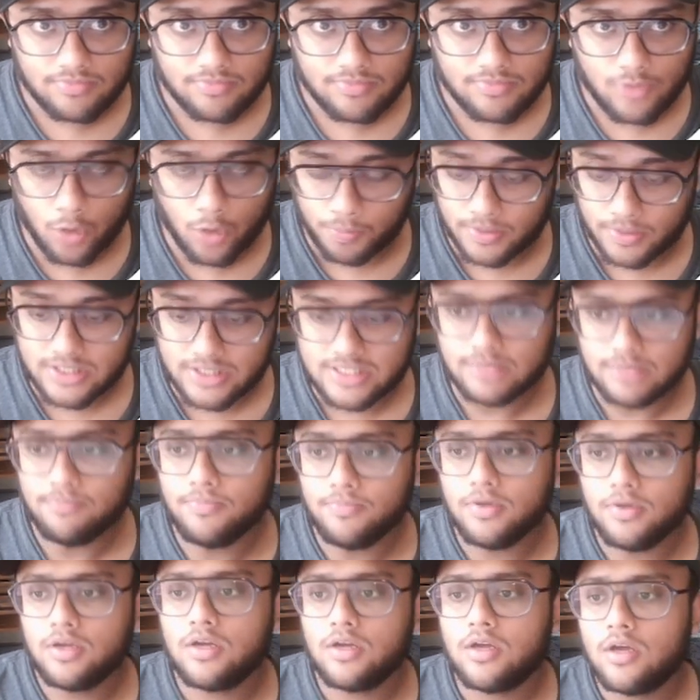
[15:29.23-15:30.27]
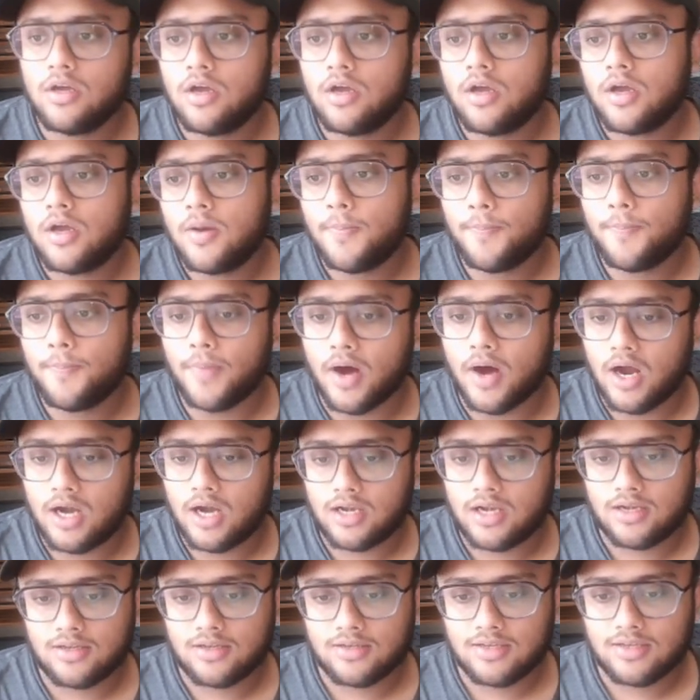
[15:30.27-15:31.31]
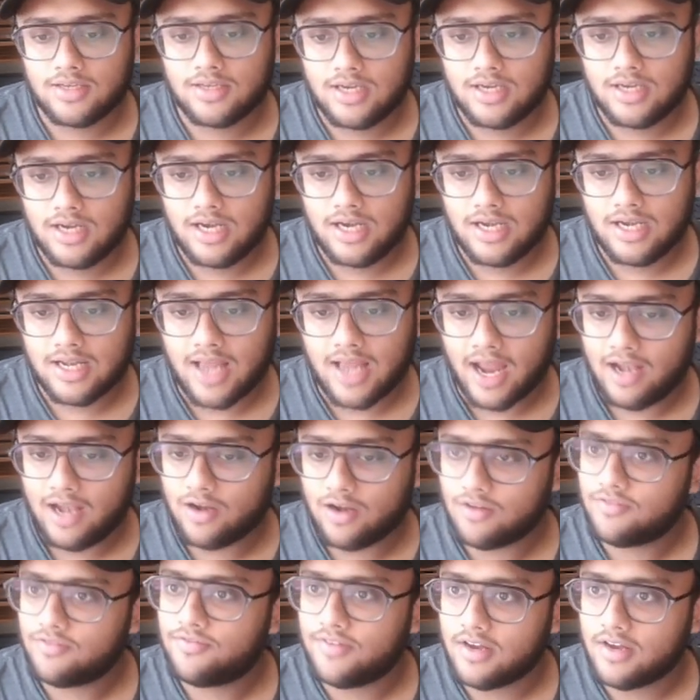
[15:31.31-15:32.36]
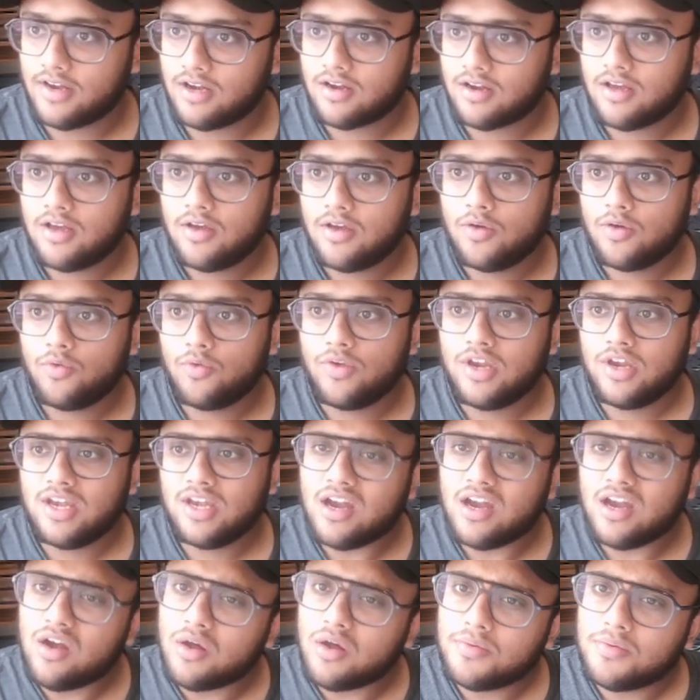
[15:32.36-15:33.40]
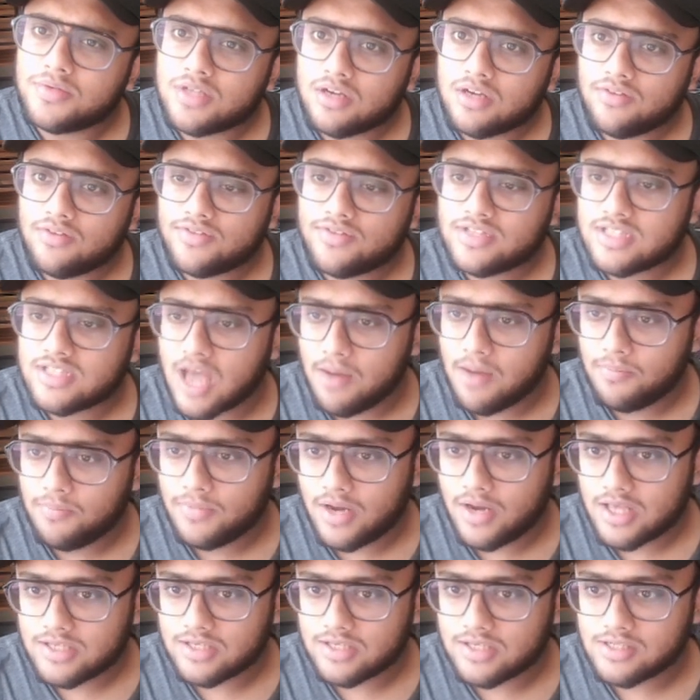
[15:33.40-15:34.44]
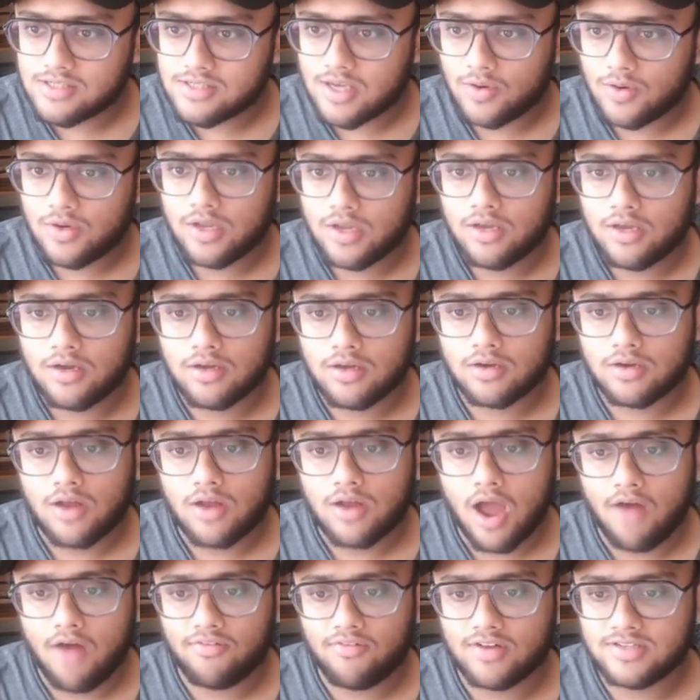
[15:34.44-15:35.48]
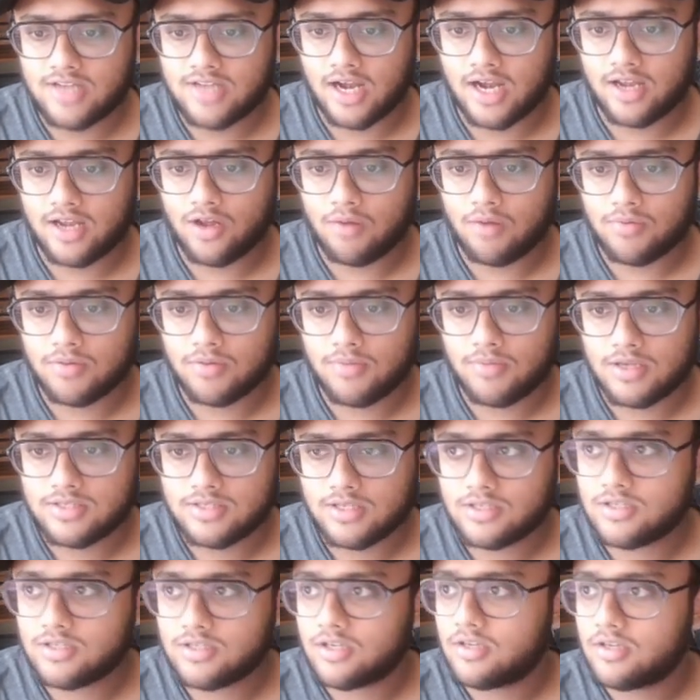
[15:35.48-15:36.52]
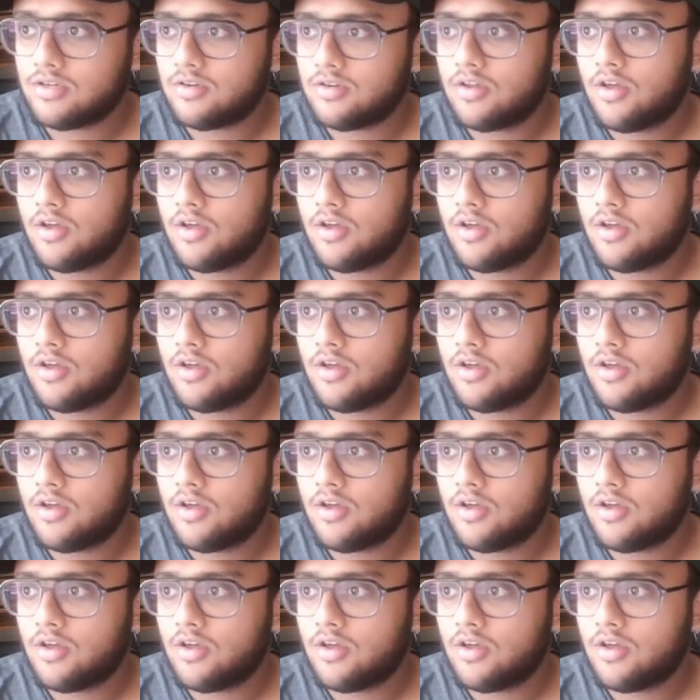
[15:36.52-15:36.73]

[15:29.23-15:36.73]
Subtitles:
OpenSim, but it kind of failed. We did observe some results out here after static optimization.